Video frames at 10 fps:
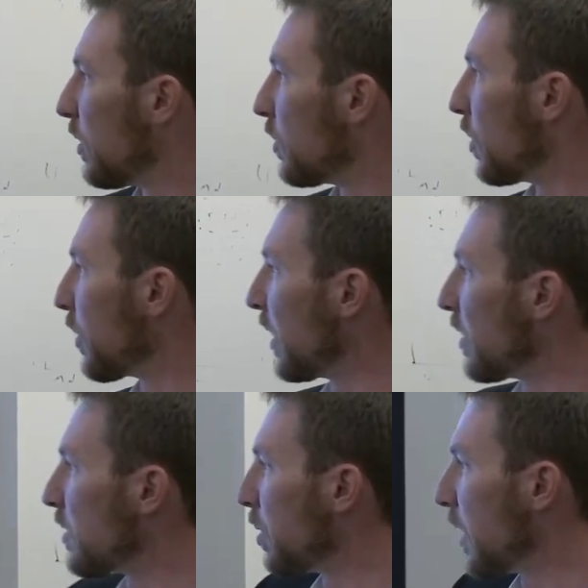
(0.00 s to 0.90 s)
so we bring in
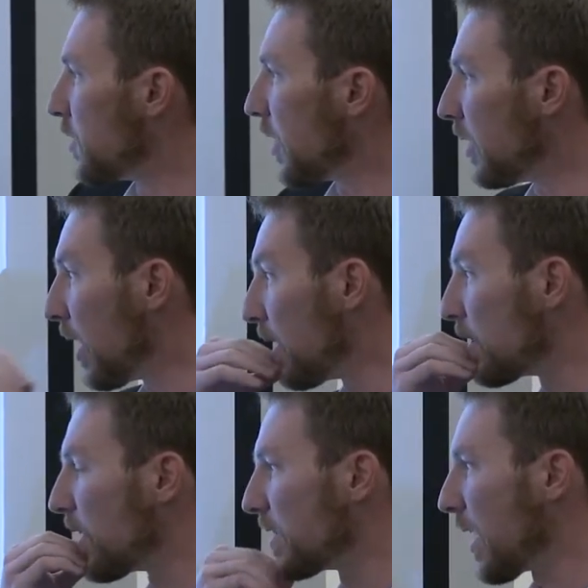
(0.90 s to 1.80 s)
the supply chain data,
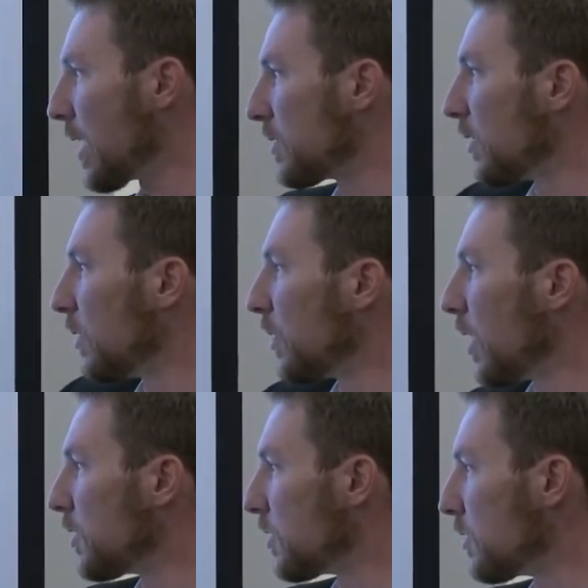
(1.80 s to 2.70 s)
so that's asset
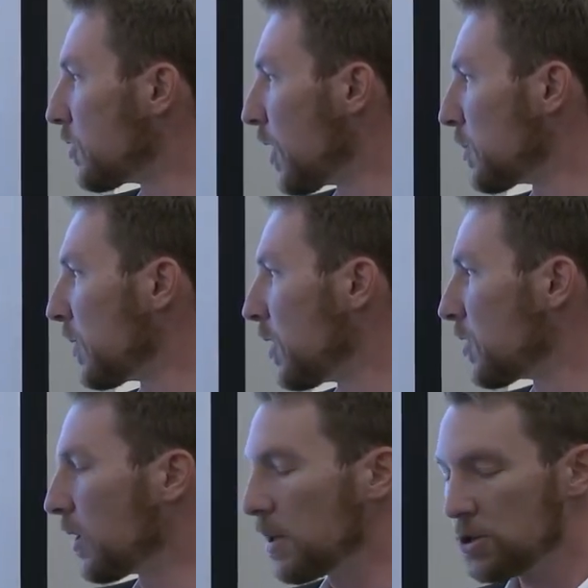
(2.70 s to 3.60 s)
locations,
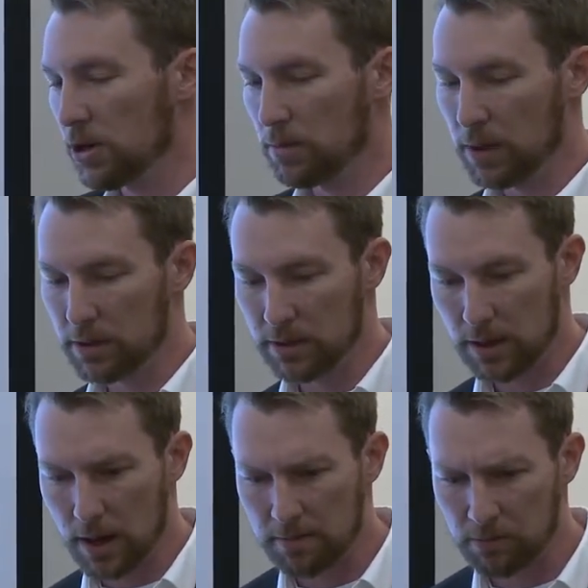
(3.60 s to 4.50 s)
transportation lane shipments.
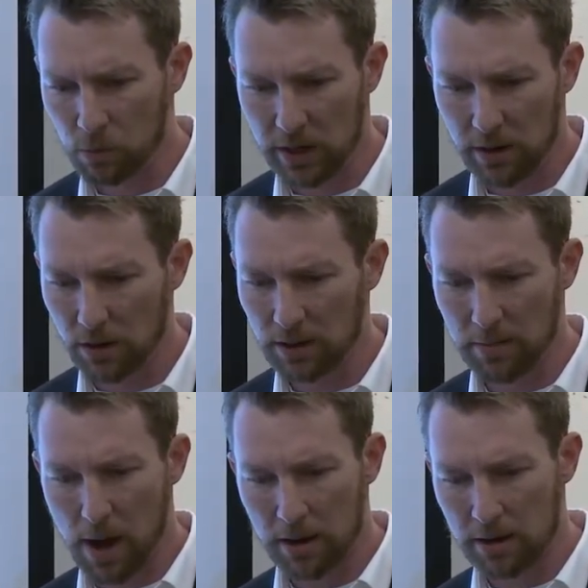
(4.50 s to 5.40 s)
Um, we currently
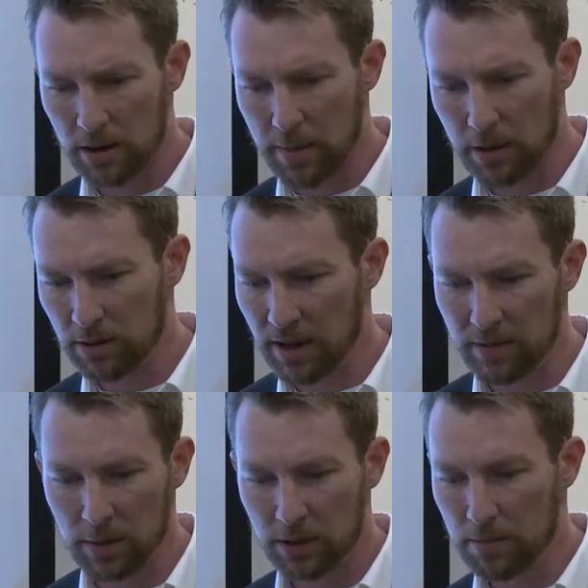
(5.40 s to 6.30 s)
monitor about
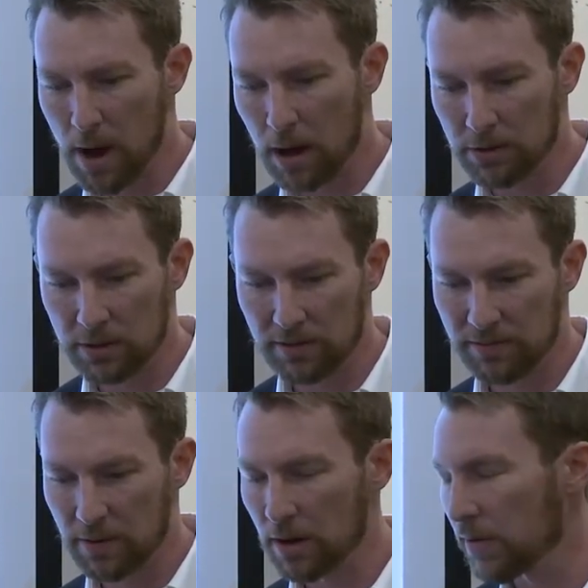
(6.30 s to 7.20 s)
eleven million miles
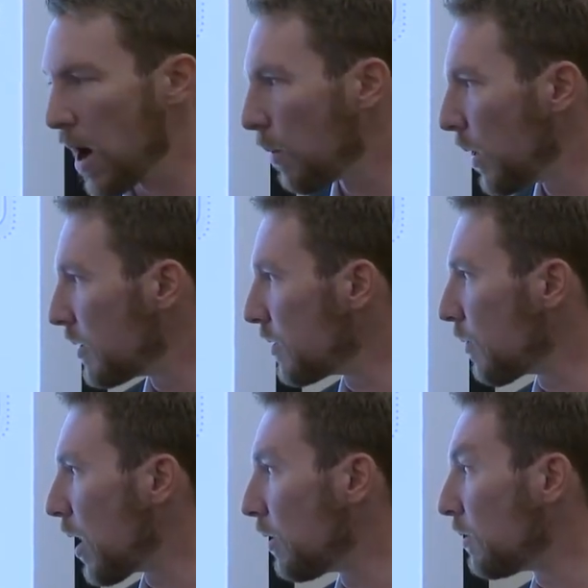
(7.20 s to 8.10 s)
of, of highways and
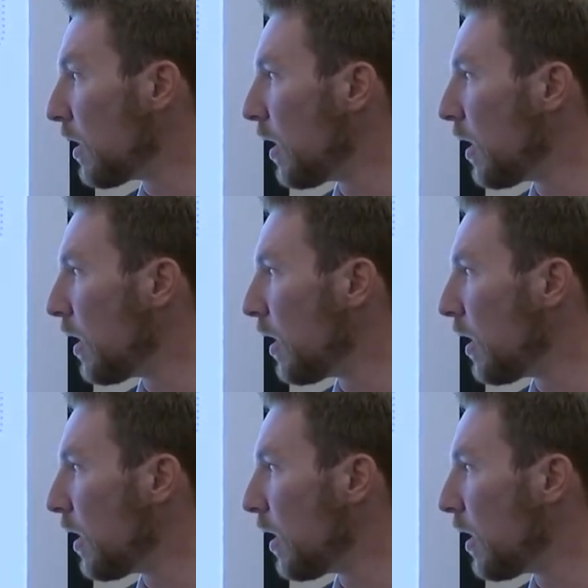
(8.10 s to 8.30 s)
rail.